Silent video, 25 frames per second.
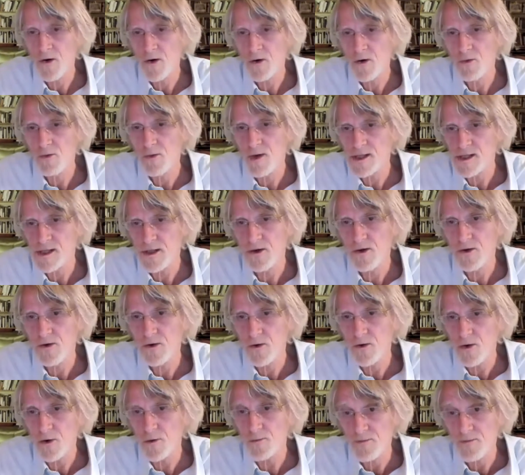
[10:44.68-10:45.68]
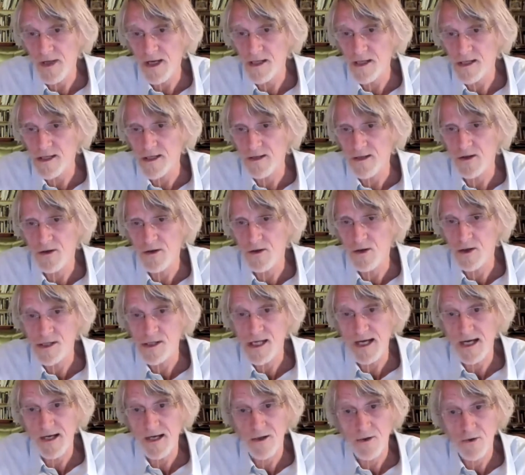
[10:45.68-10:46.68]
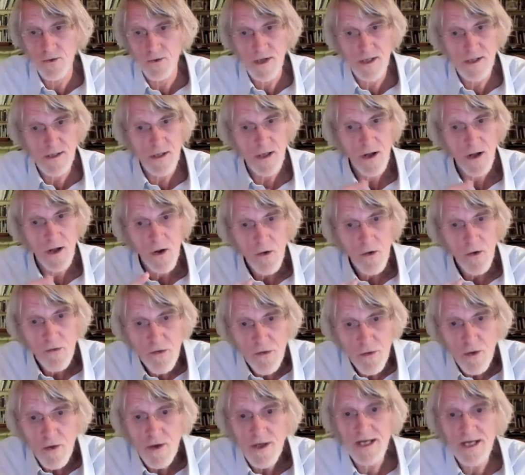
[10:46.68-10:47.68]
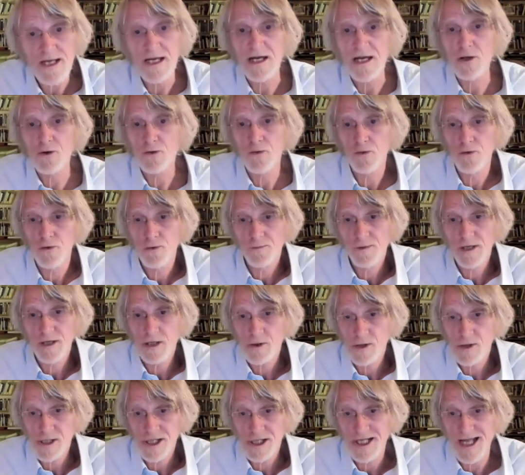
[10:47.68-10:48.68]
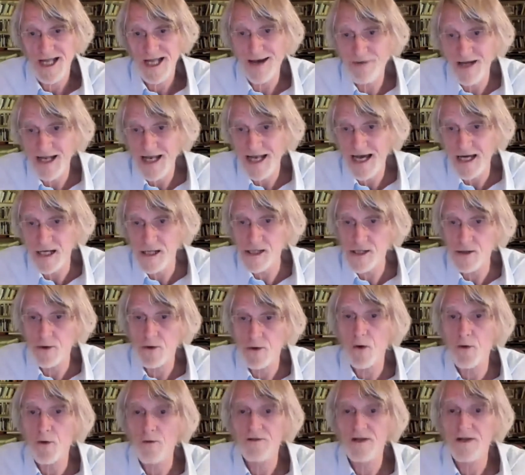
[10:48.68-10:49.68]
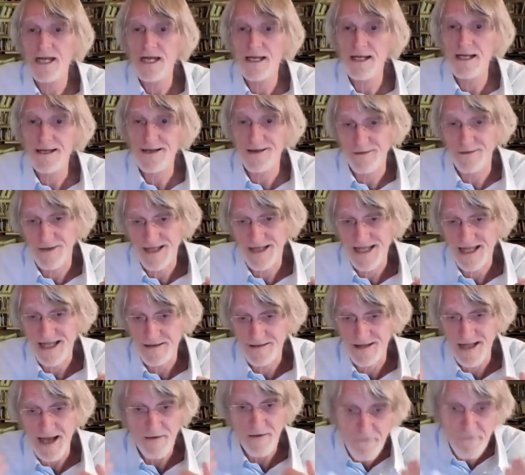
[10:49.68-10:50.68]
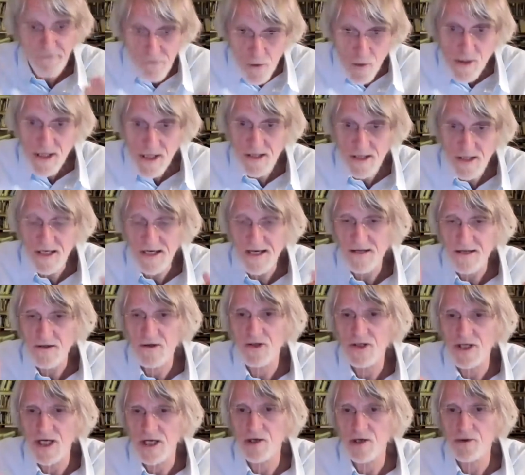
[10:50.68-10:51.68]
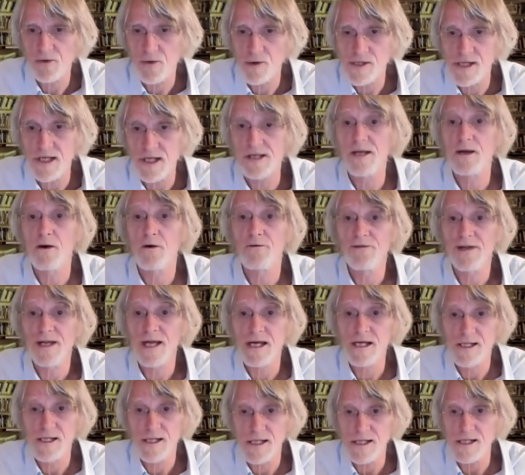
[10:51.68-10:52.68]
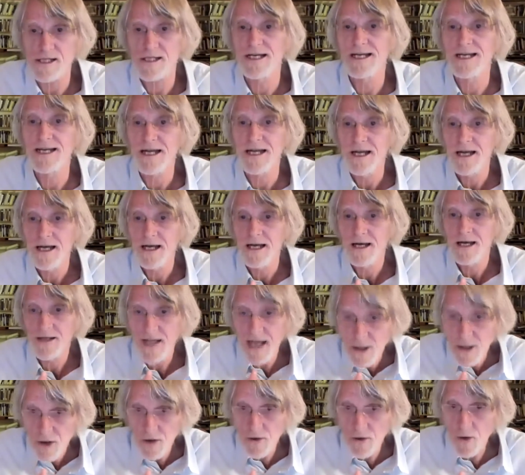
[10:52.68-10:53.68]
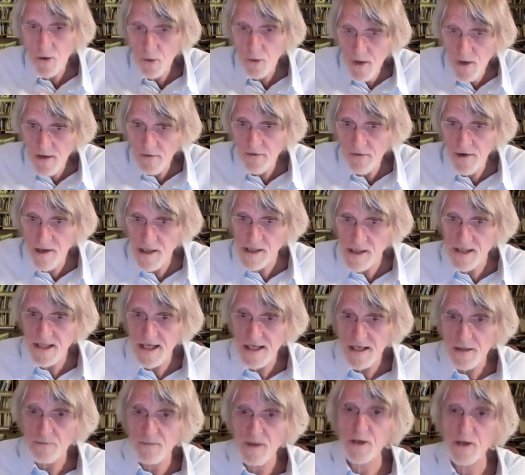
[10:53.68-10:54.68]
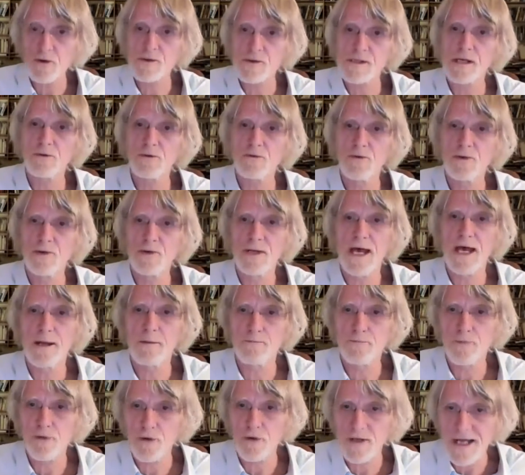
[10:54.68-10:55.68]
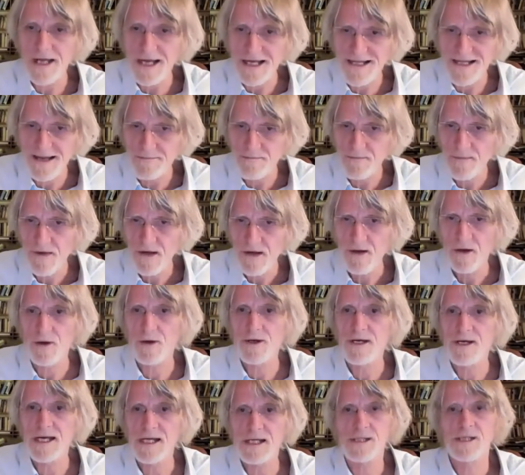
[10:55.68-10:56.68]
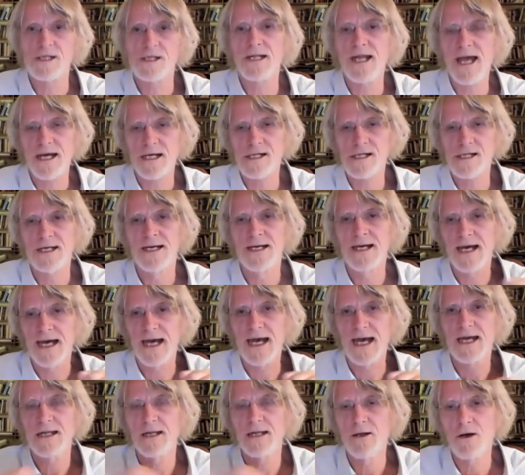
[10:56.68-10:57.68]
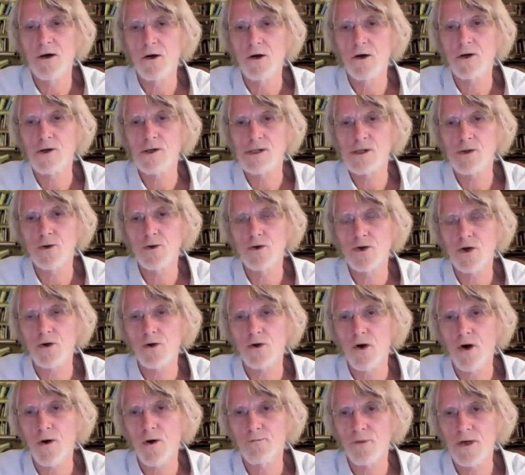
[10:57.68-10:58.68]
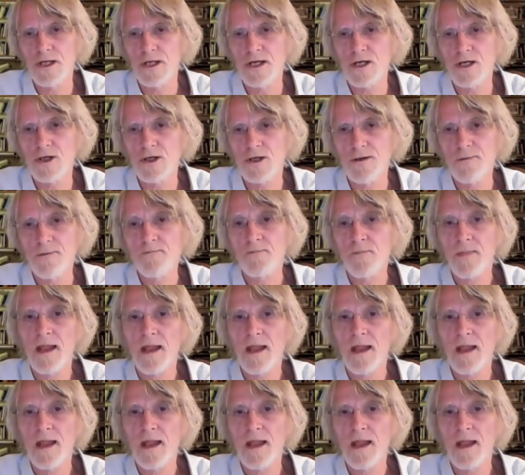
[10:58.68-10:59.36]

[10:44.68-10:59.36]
Western Europe. That's the second reason. Thirdly, it would be a stabilizer of the diversity and the generosity of the existing national welfare state, because it would help protect them against tax and social competition.